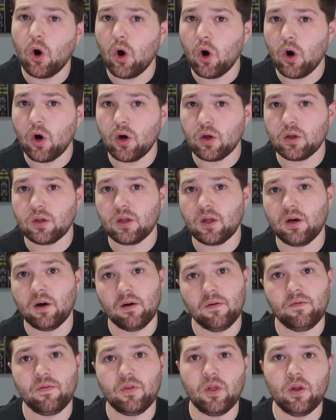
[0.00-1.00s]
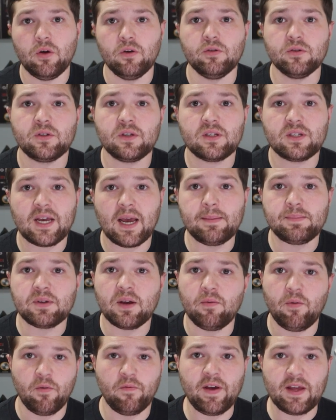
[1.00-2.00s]
all of those types
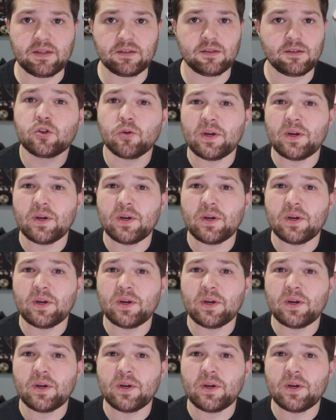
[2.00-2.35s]
of events.